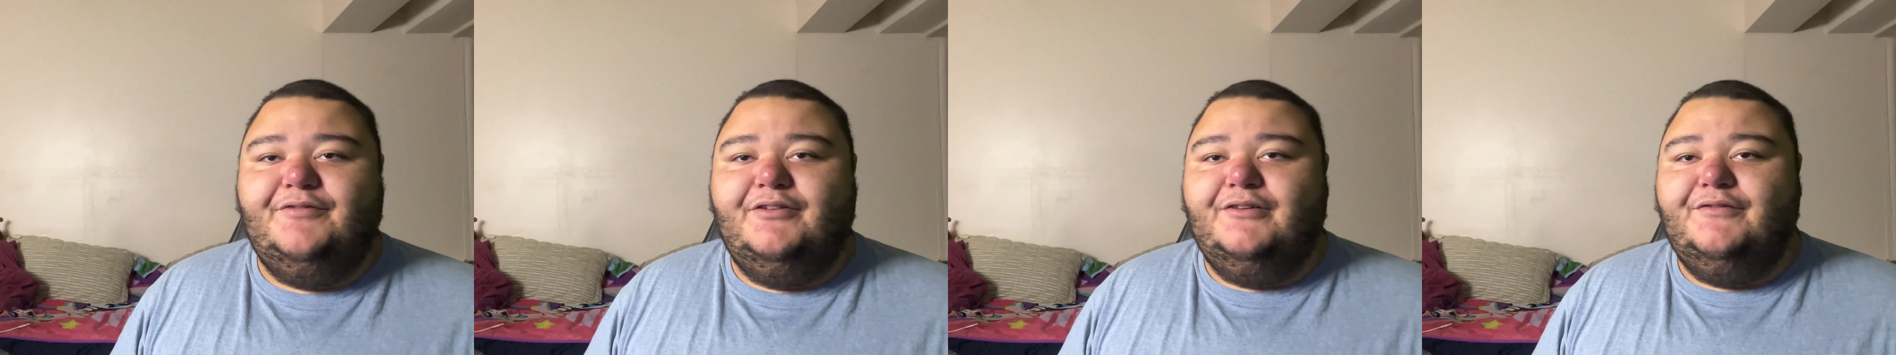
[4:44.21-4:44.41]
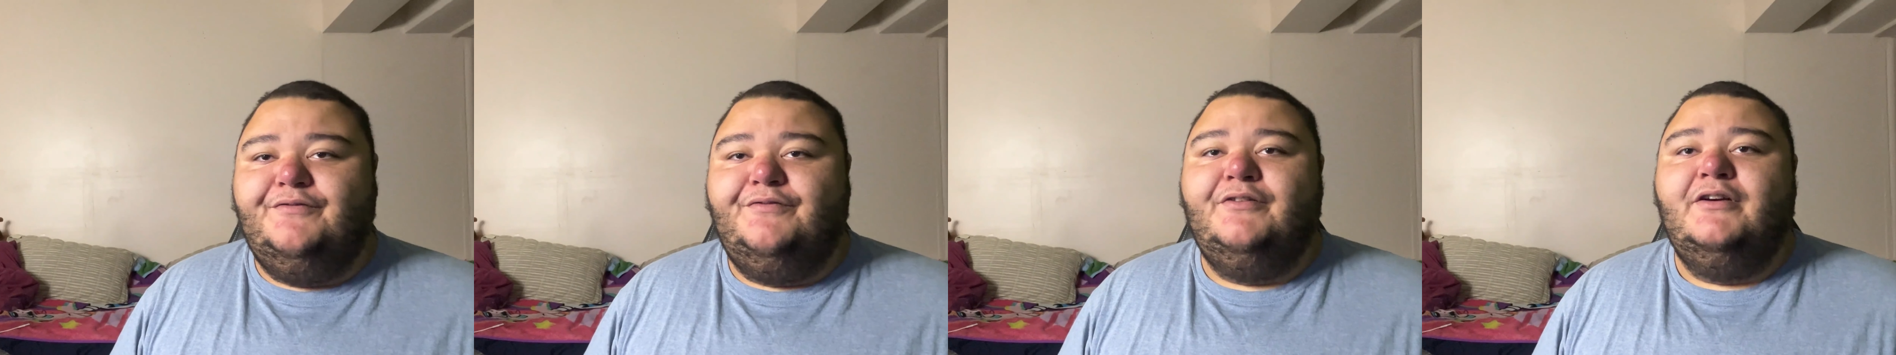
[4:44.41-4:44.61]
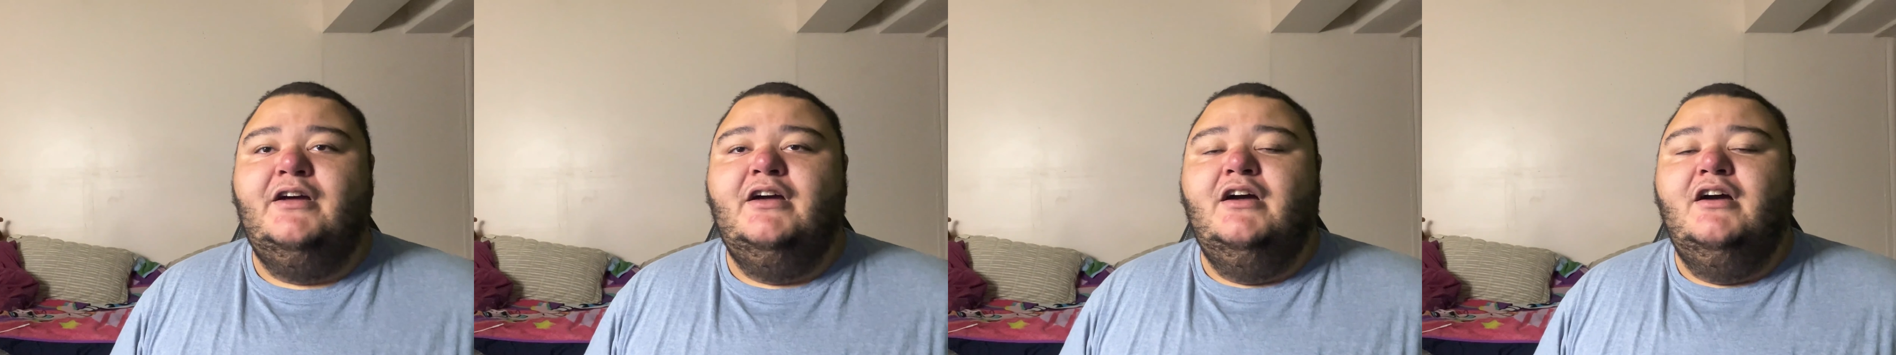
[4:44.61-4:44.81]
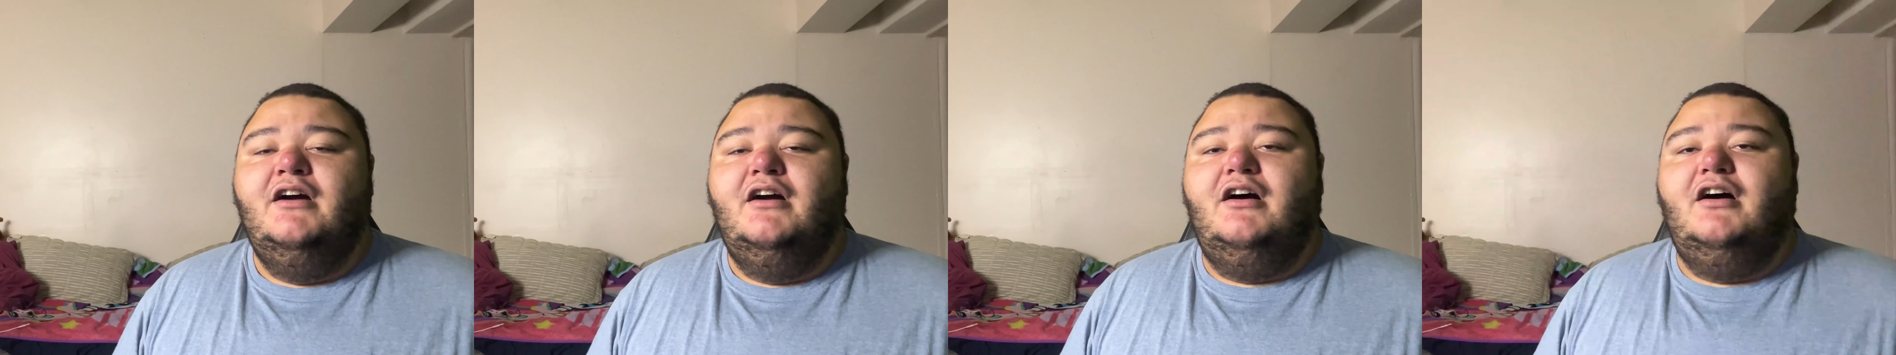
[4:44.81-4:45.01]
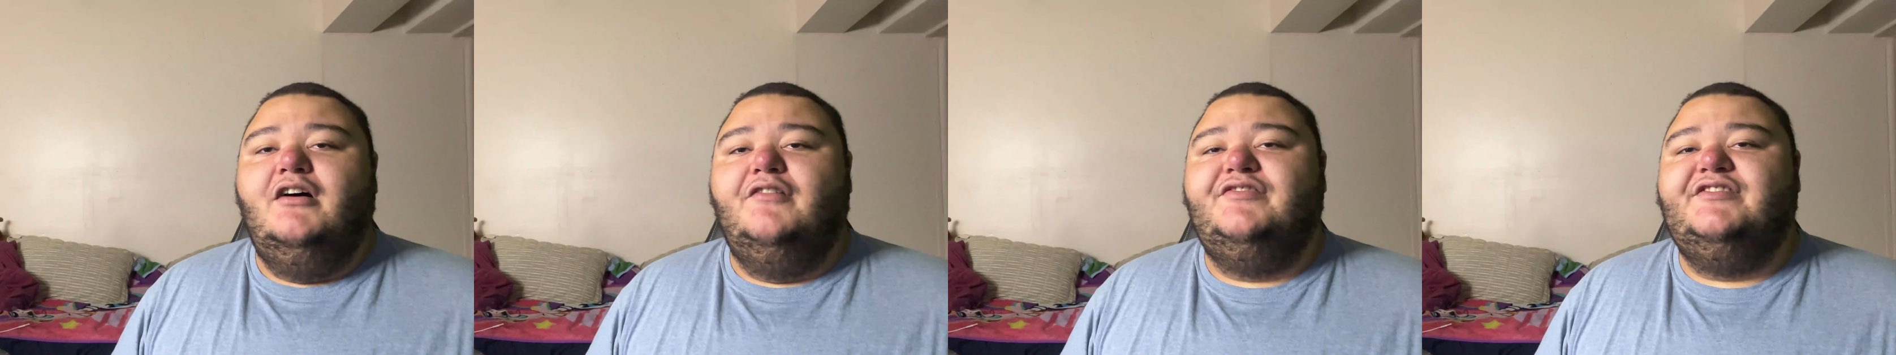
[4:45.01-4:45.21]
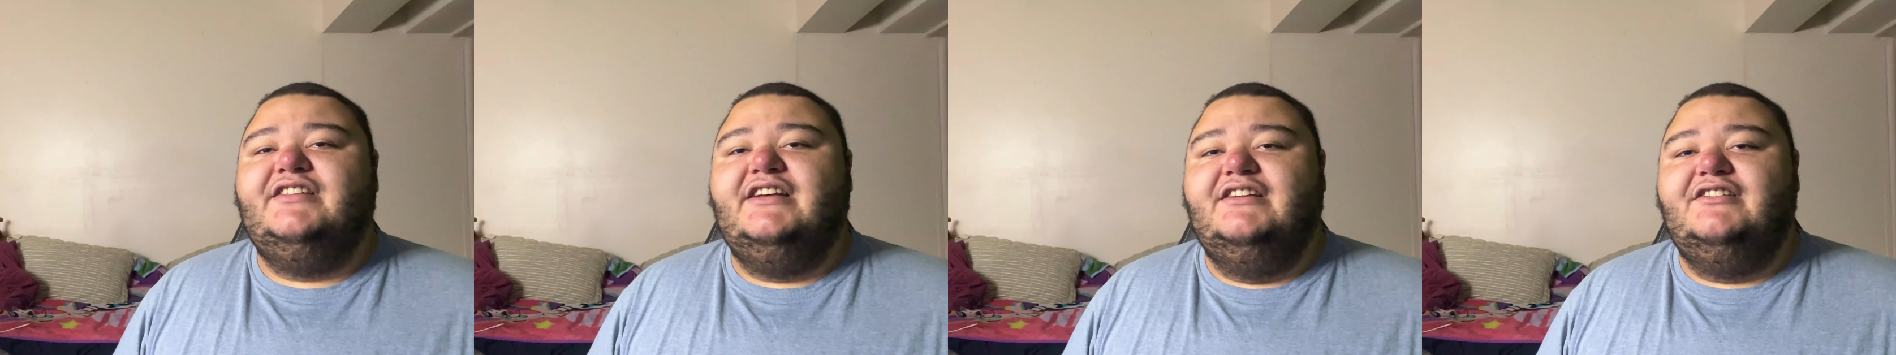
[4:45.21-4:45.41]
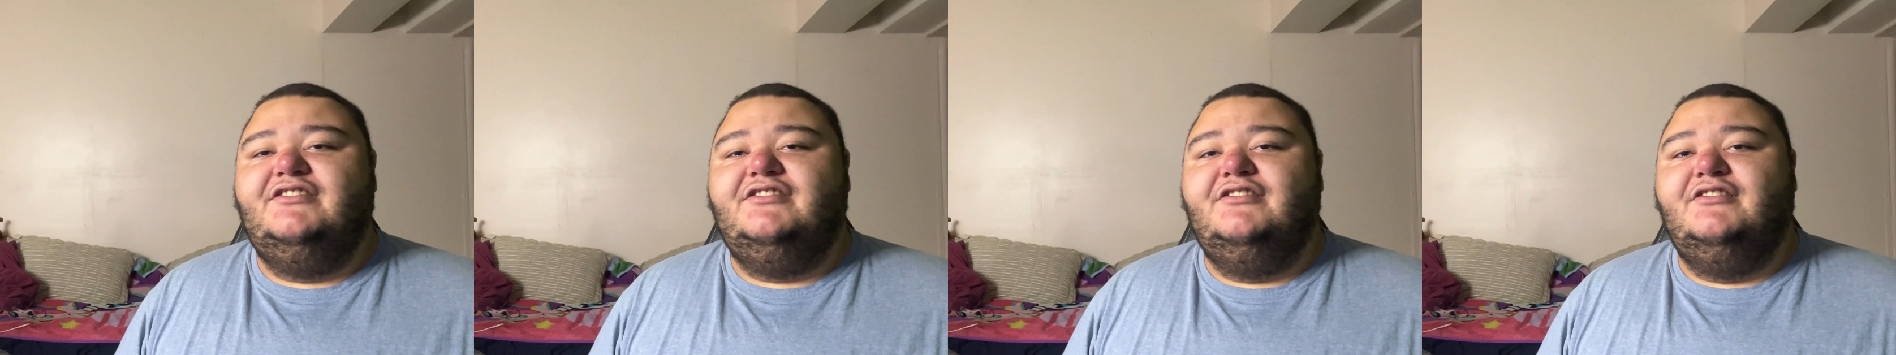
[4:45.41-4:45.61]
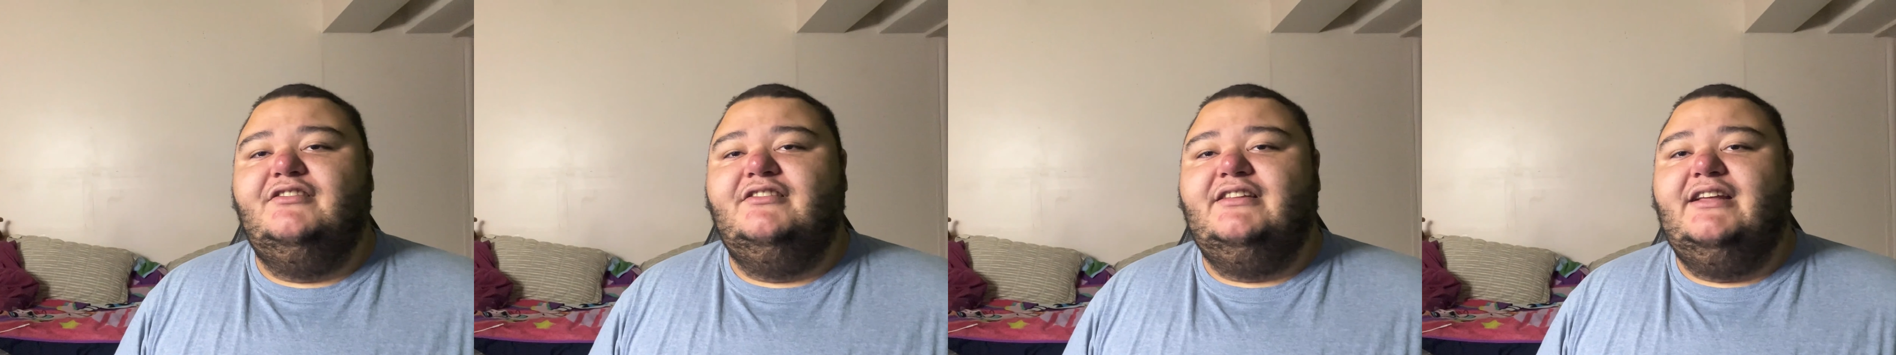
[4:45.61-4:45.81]
of
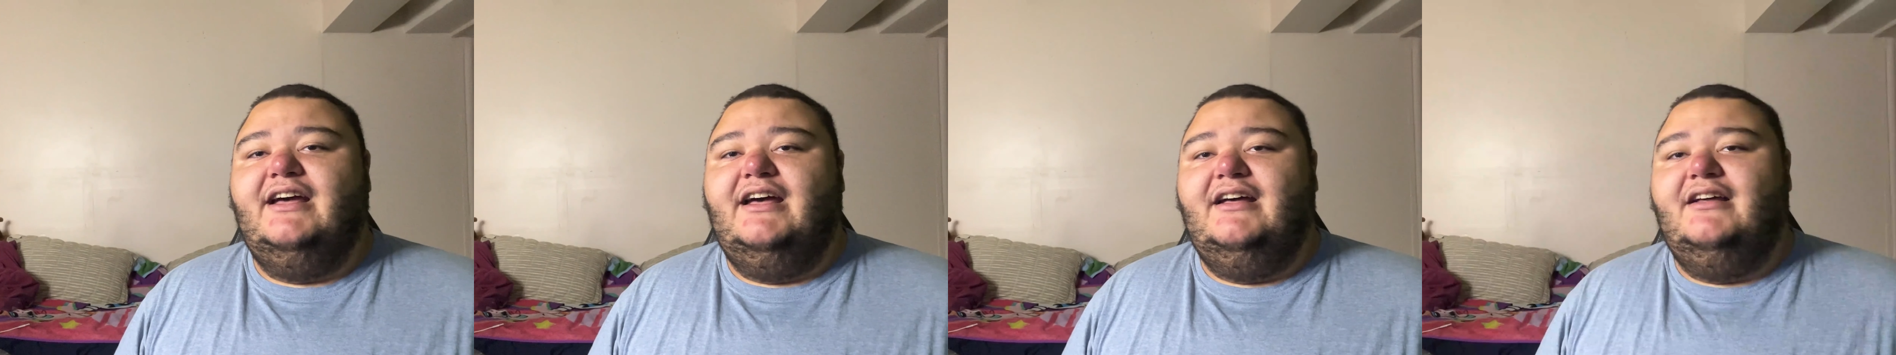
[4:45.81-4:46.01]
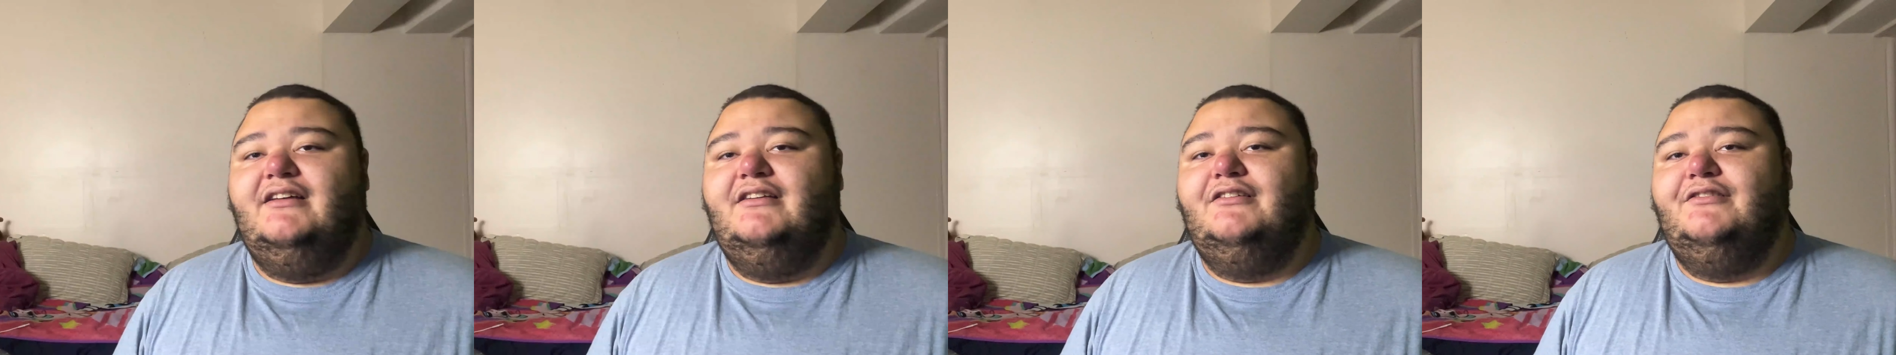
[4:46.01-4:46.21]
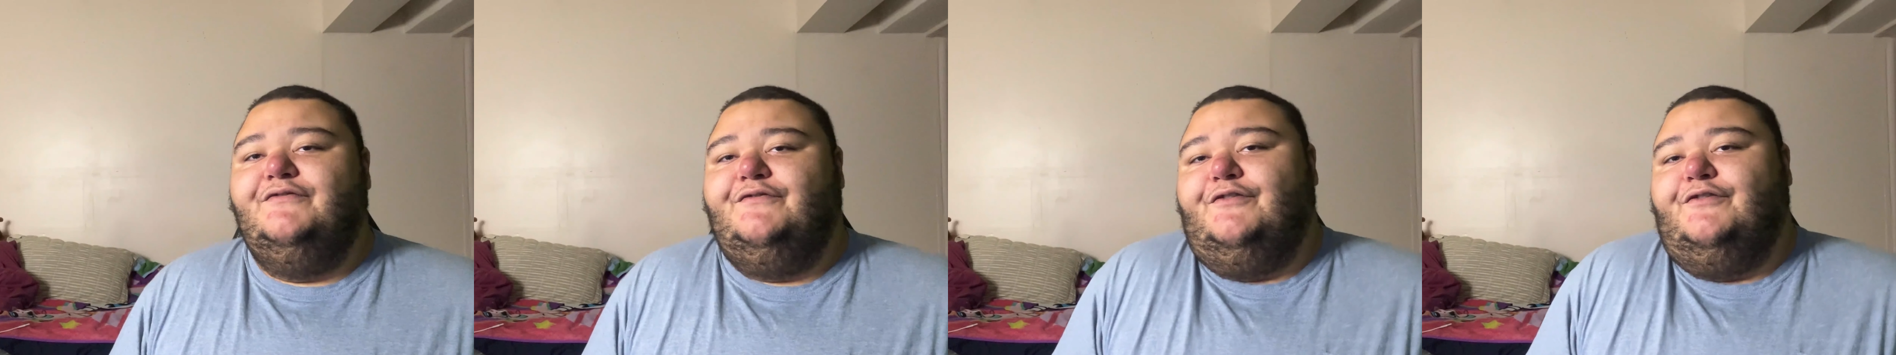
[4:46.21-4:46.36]
sensor that